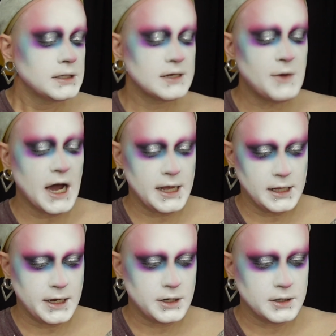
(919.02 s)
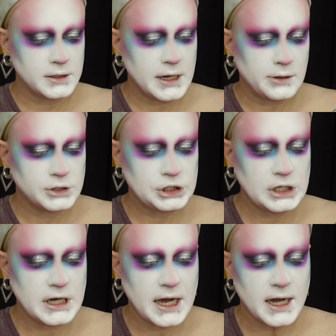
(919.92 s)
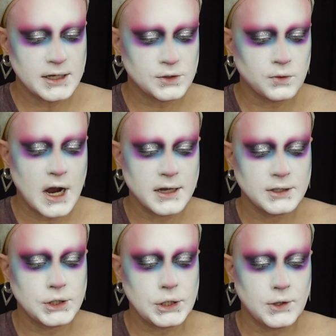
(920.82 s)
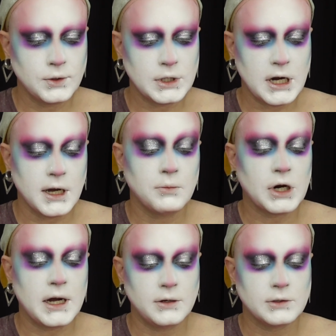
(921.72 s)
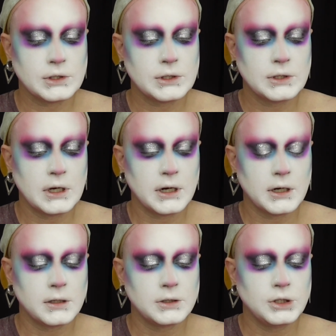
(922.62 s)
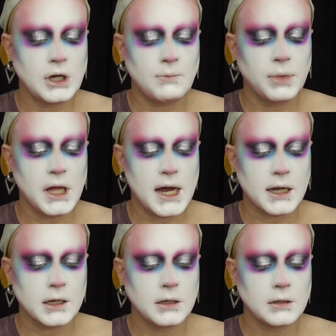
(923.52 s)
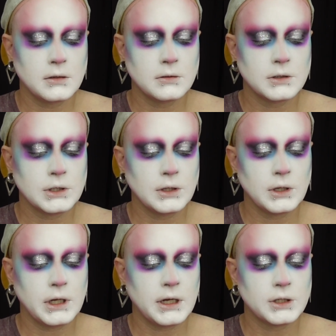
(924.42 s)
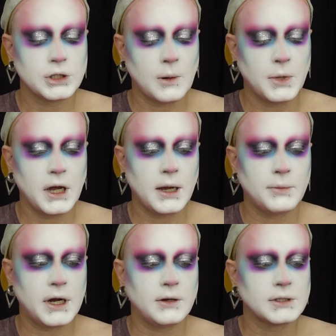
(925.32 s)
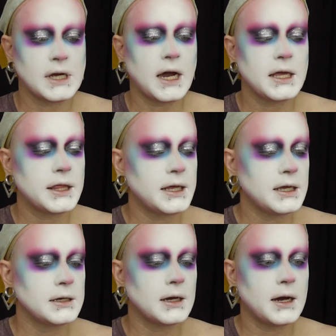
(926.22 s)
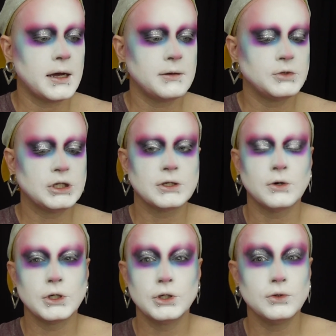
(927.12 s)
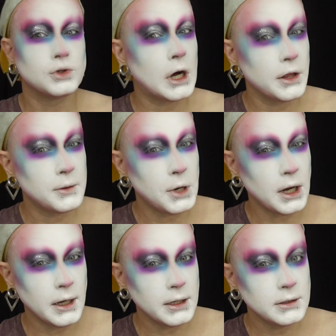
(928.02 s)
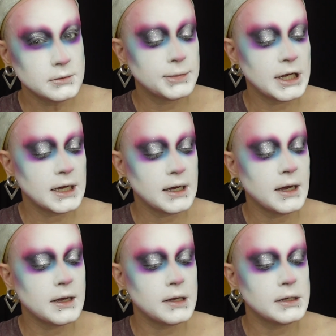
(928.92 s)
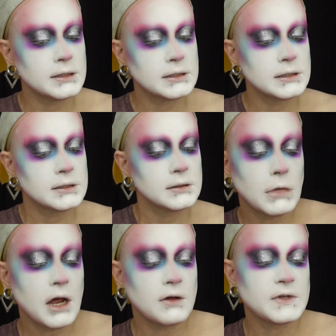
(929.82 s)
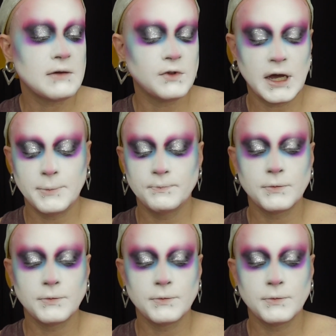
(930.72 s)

some eyeliner. Now she has rhinestoned eyebrows that are jet black to look like Sharpie eyebrows. I think I am just going to draw them on because I don't have time for that.